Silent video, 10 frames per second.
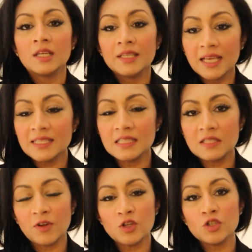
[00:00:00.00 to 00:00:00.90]
Yes,
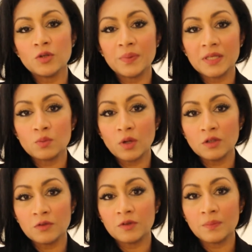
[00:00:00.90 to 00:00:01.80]
this friendship is
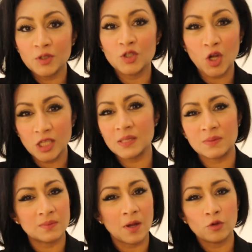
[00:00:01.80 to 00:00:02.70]
wonderful, but she
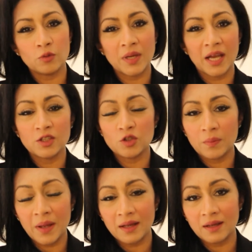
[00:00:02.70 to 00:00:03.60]
gossips about you behind your
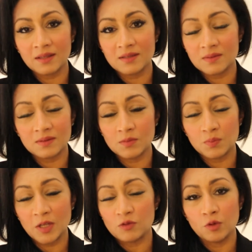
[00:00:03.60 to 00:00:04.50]
back and
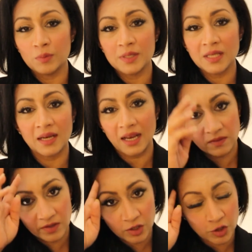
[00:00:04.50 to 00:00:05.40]
spreads rumors and
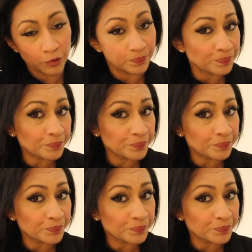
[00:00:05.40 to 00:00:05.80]
envies you.